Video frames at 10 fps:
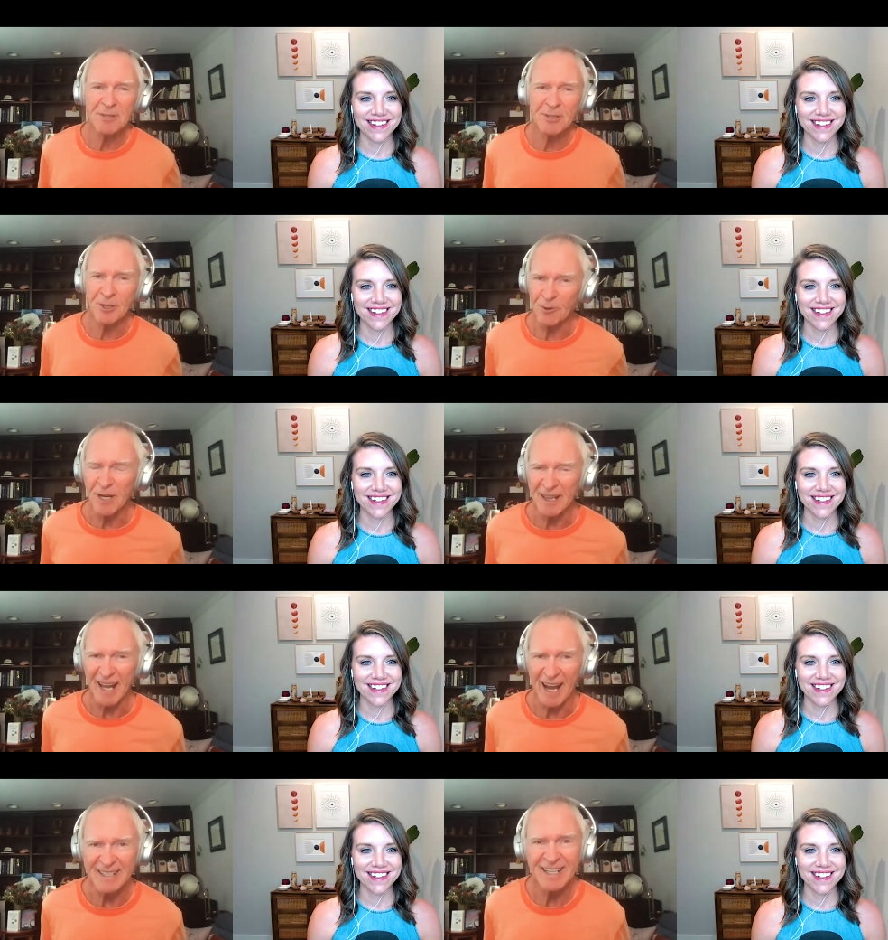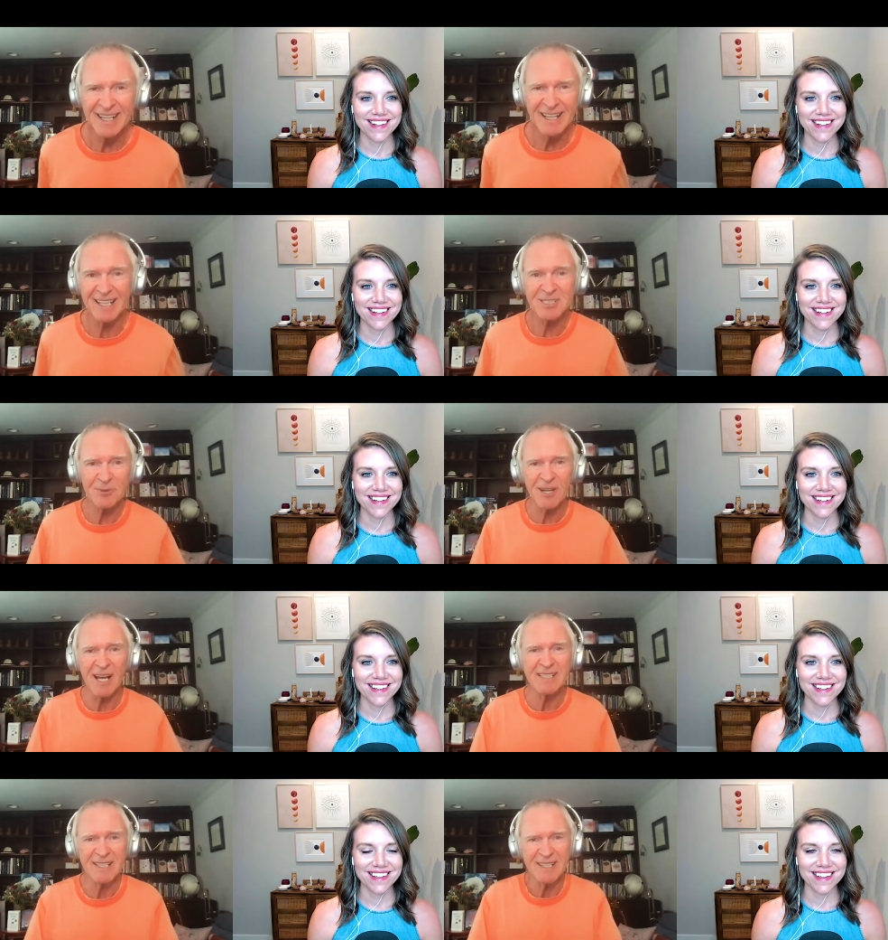Speaker 1: to doing that. That's what
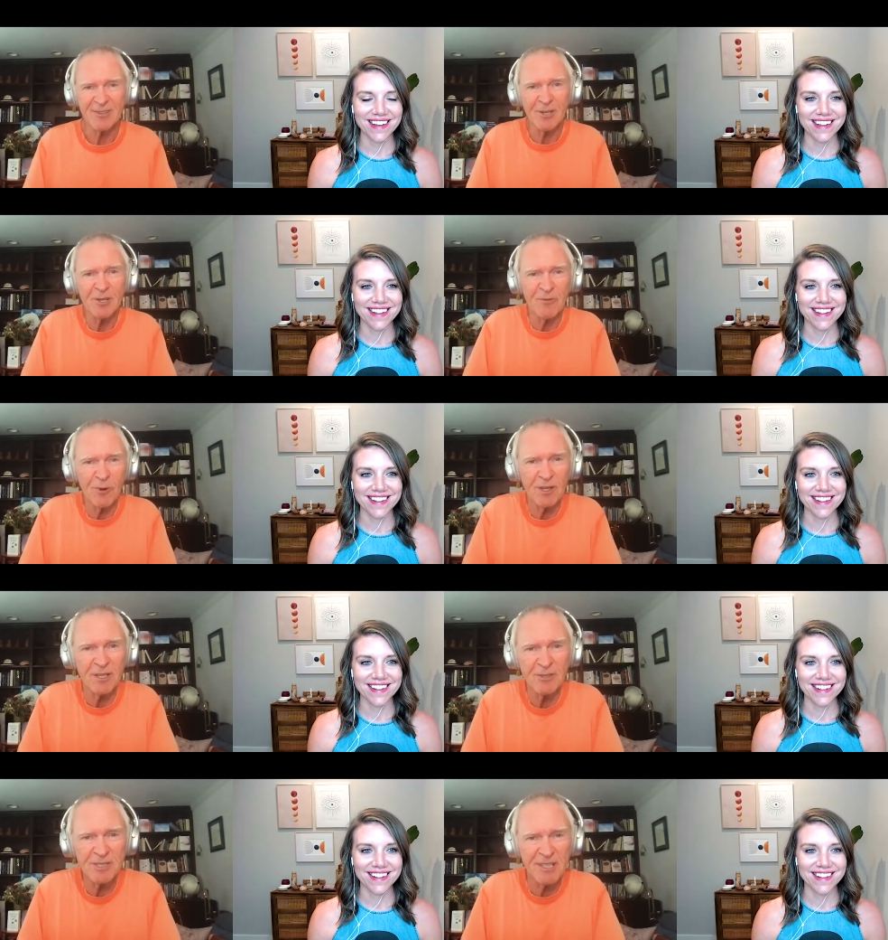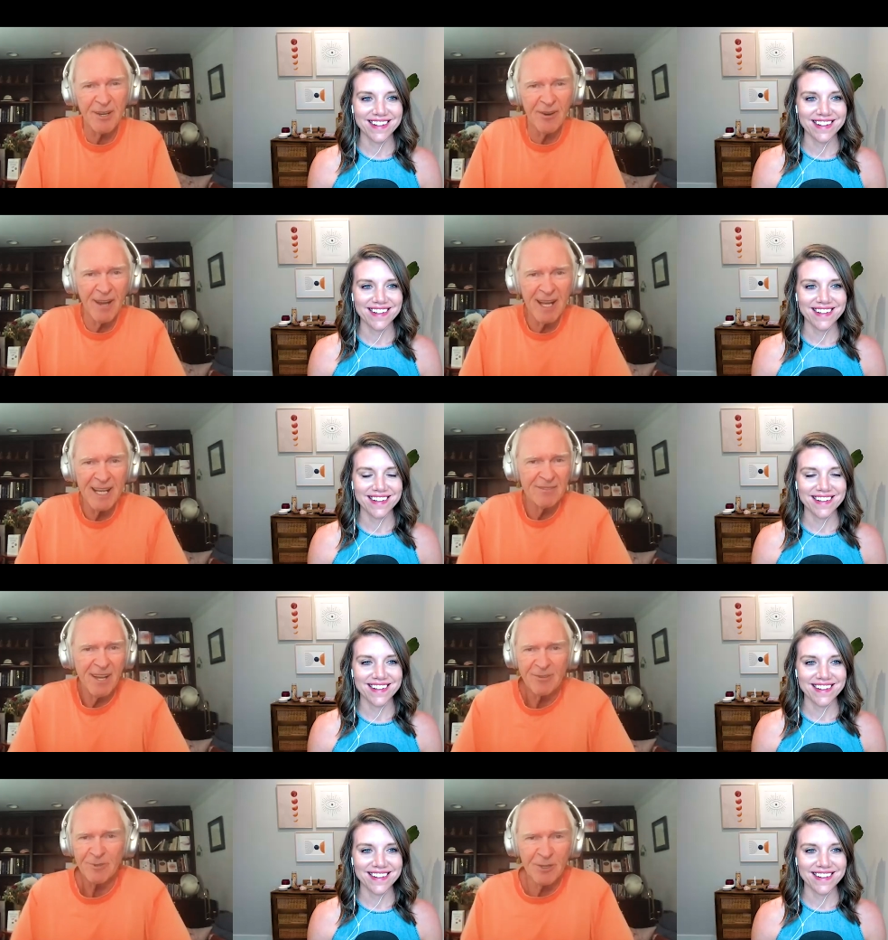I did 30 or 40 years ago, and I have
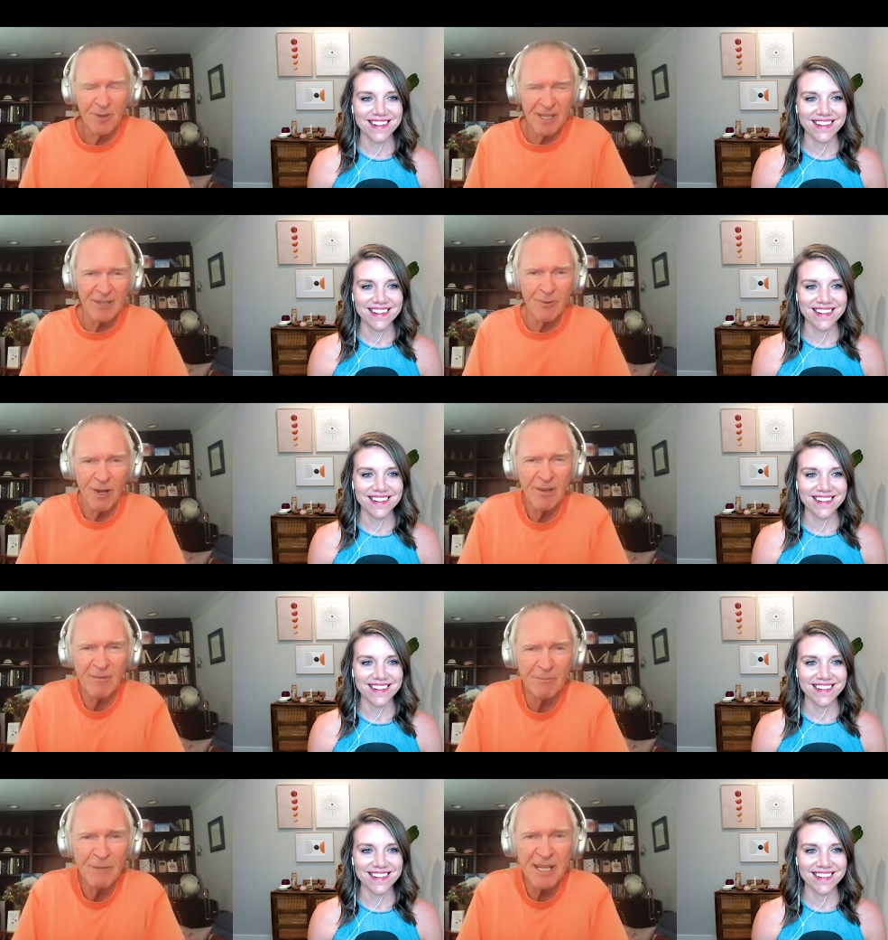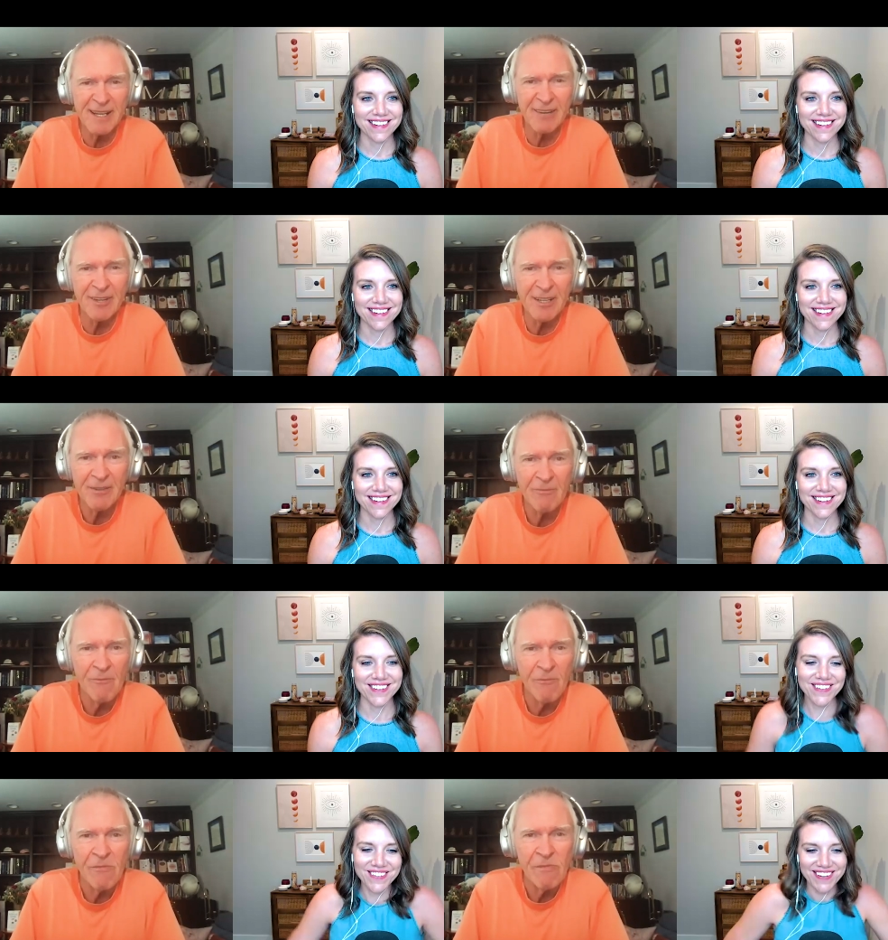not regretted one minute of it.
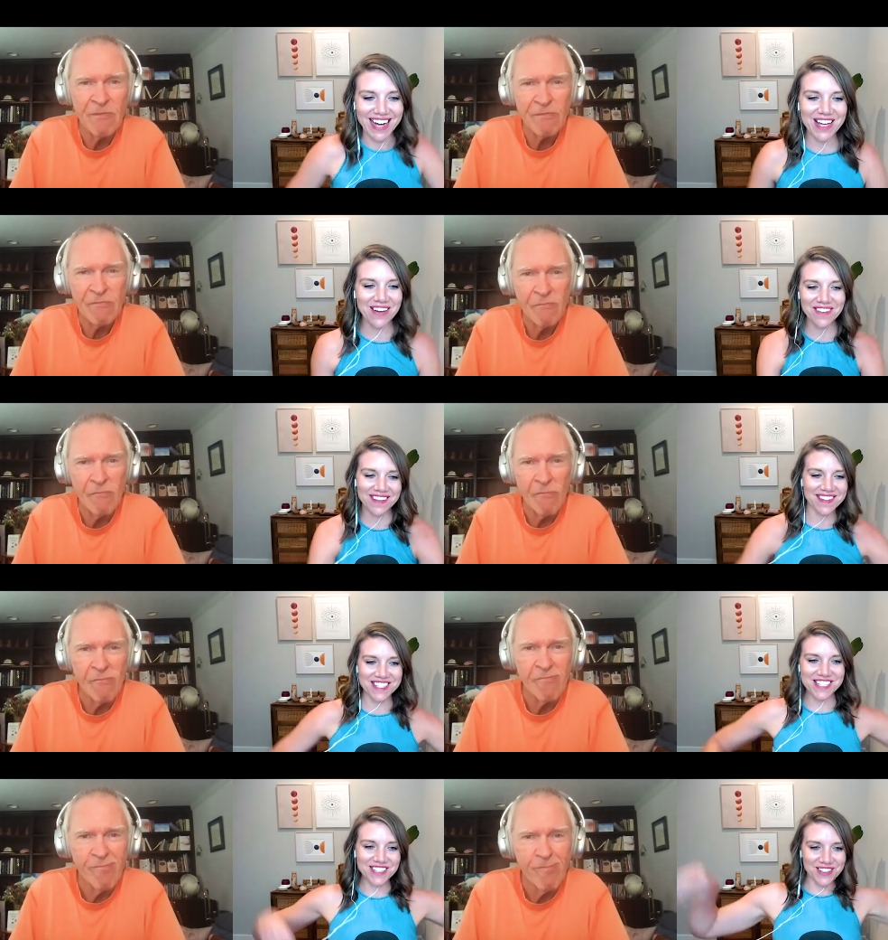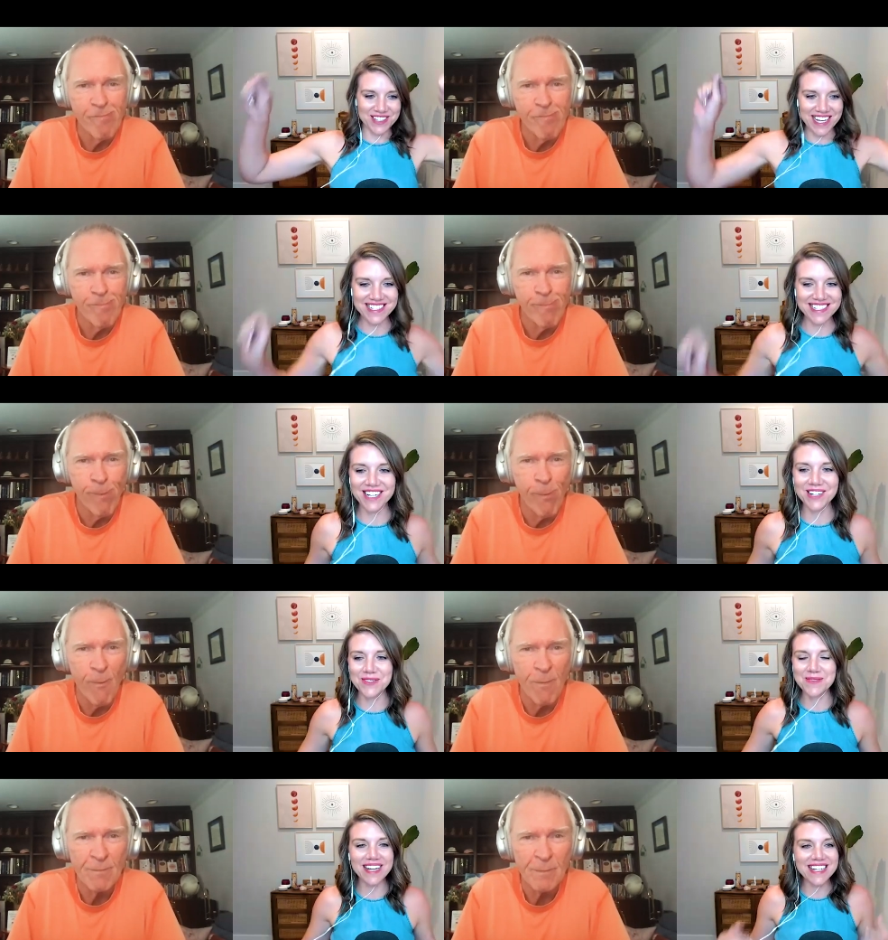
Speaker 2: Ooh, I have like the chills head to
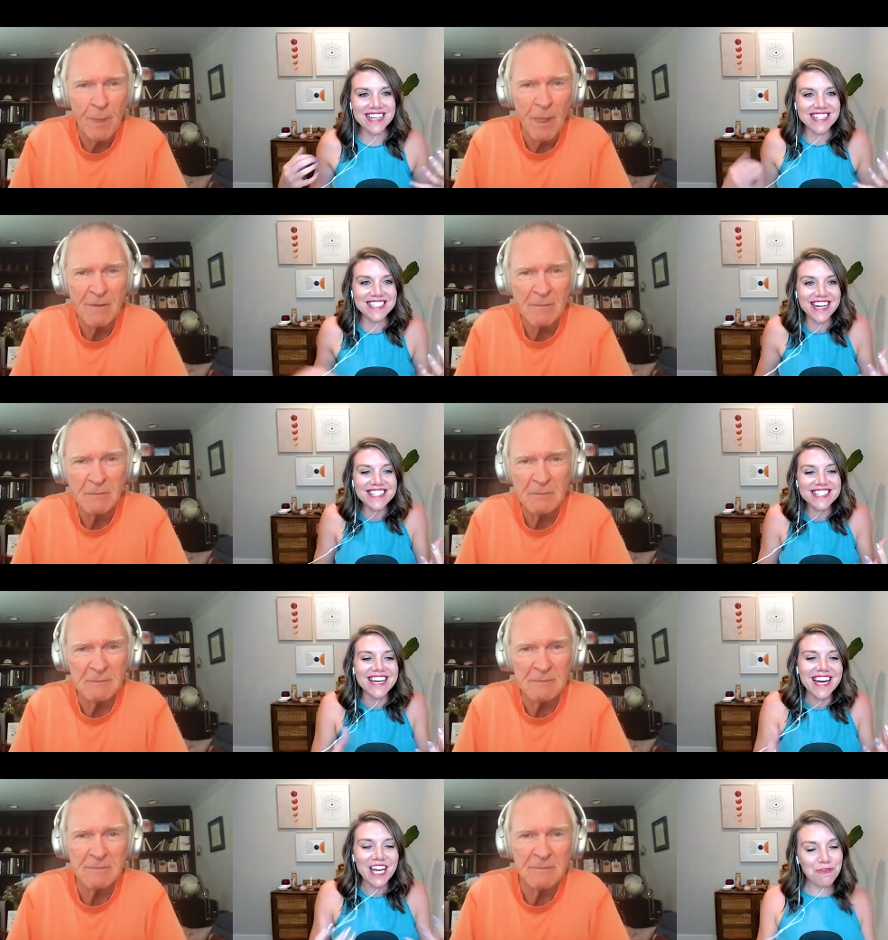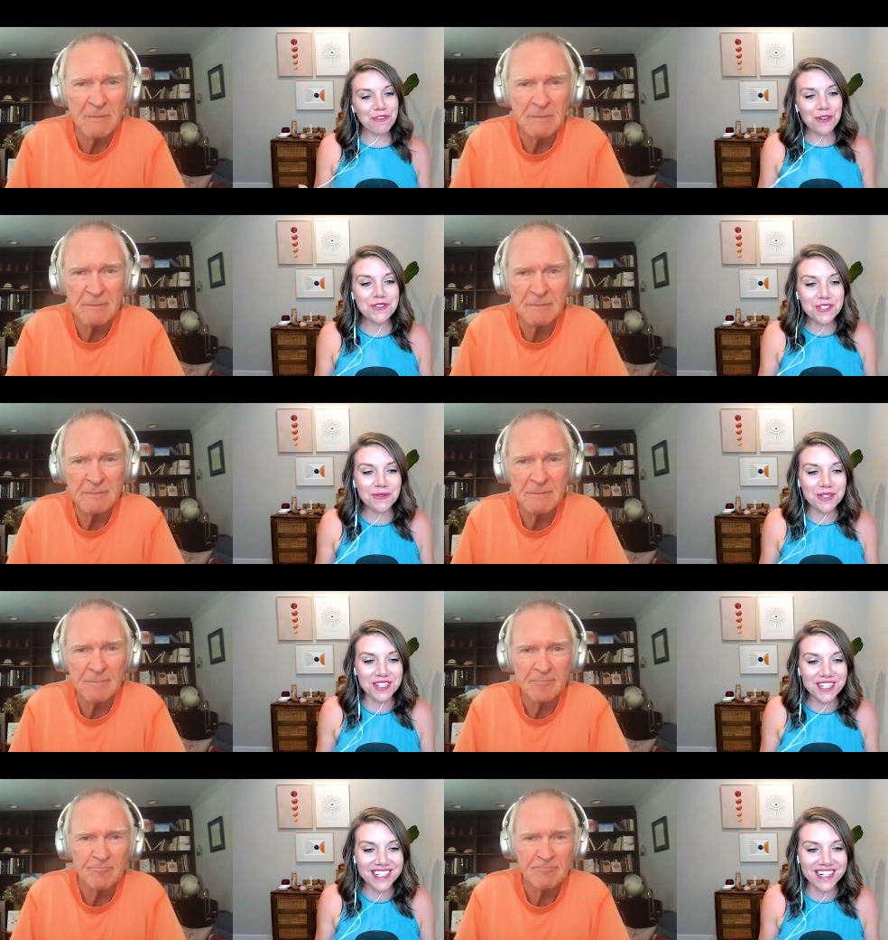toes because that just it feels so
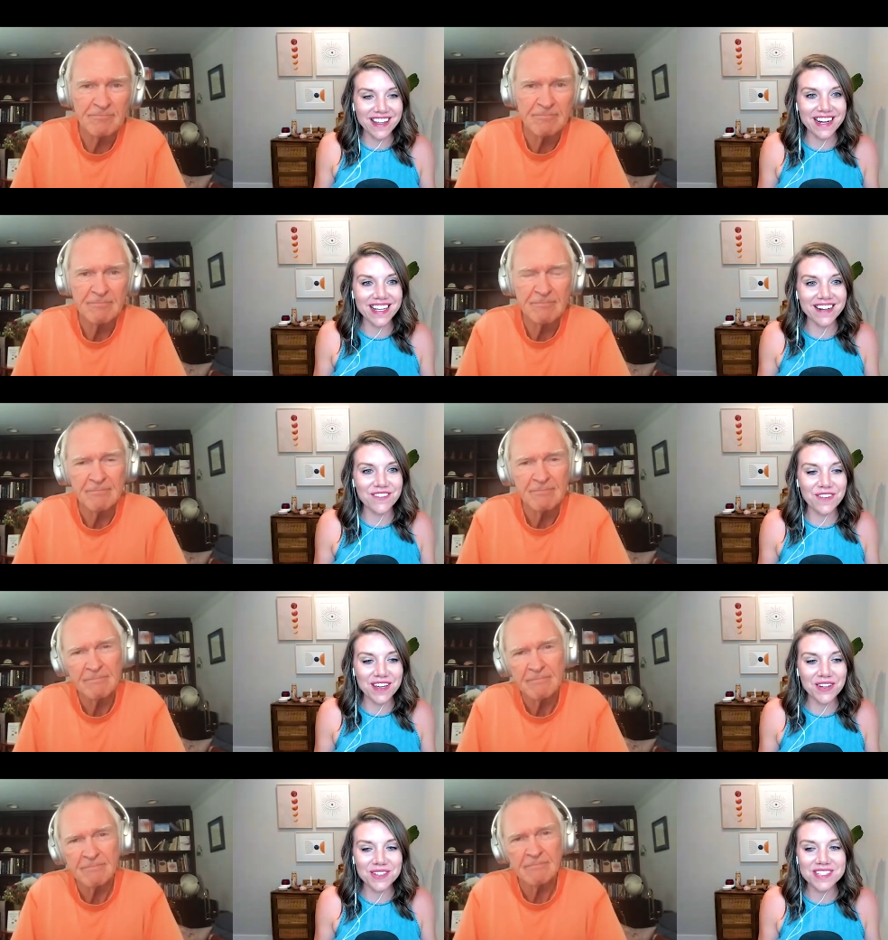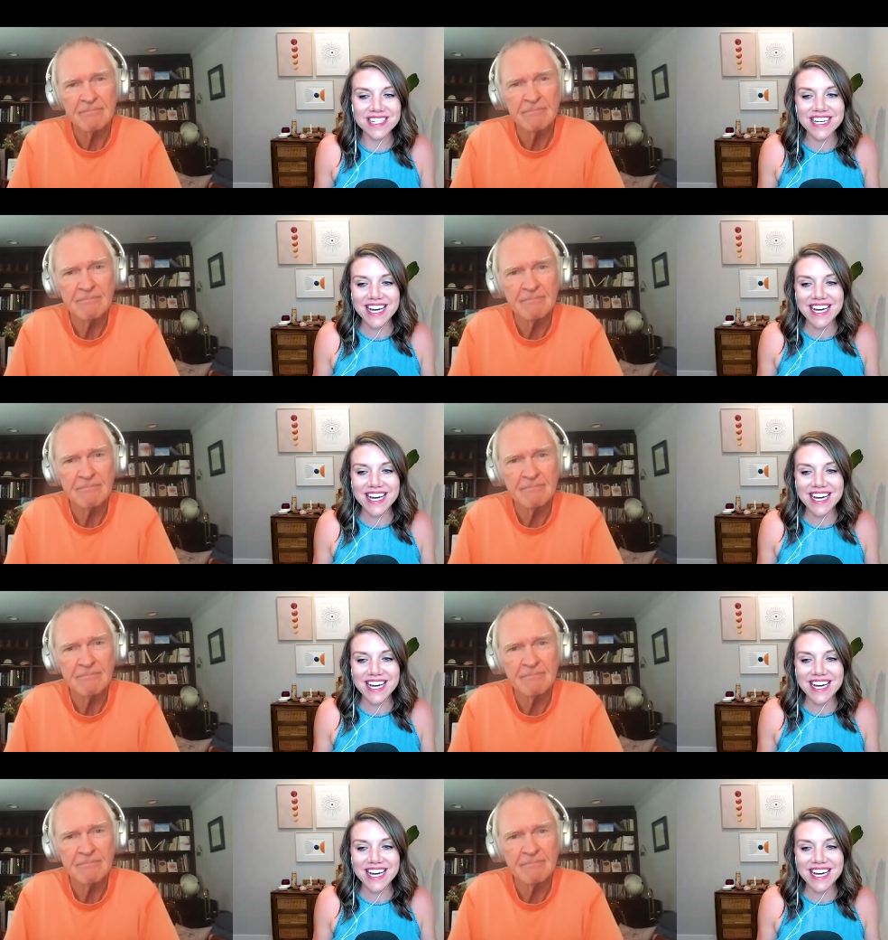good and it feels